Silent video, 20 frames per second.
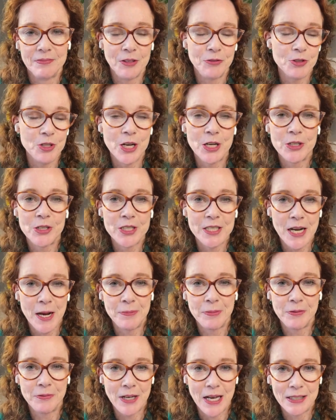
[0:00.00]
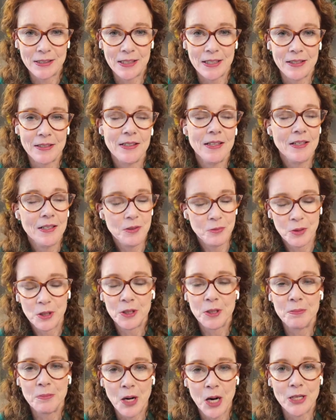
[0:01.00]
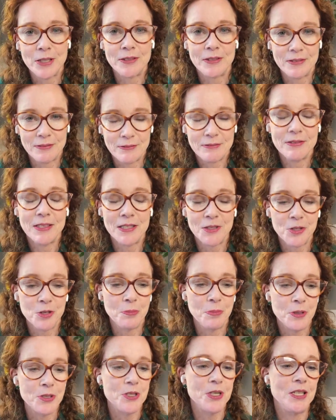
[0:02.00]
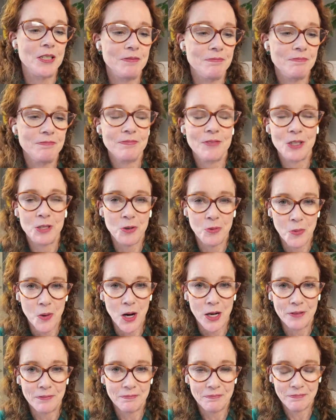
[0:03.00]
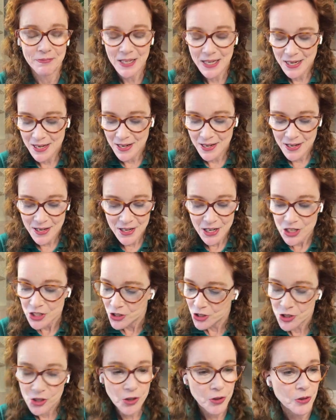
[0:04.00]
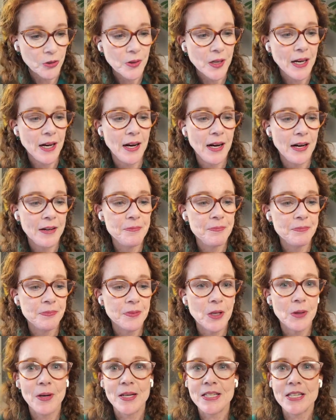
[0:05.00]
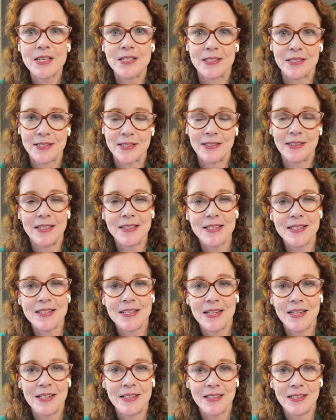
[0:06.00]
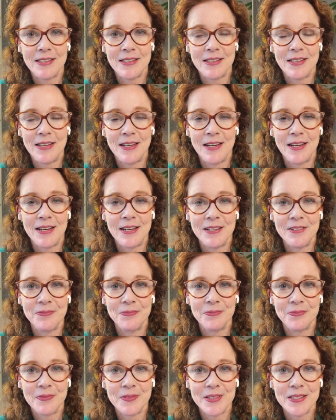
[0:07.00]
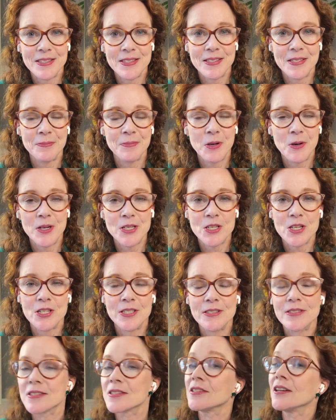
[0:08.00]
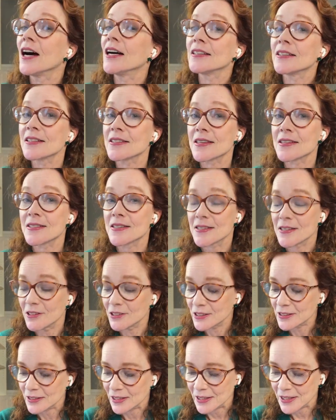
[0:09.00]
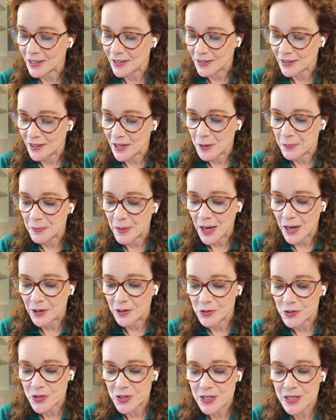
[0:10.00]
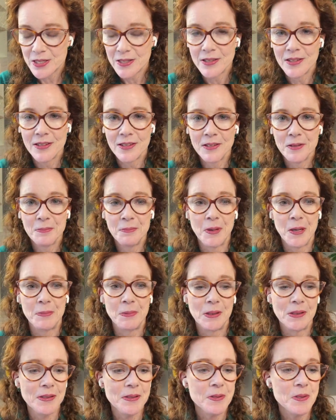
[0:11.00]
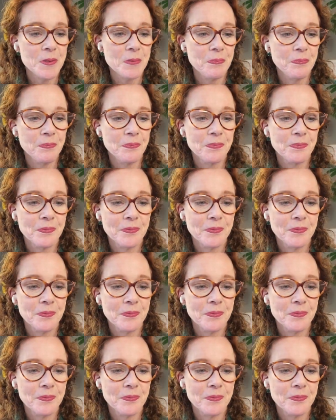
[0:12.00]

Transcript: If you're here in Napa Valley, William Martin is the person you want. So, questions. Let's take some questions, not necessarily about bubbles.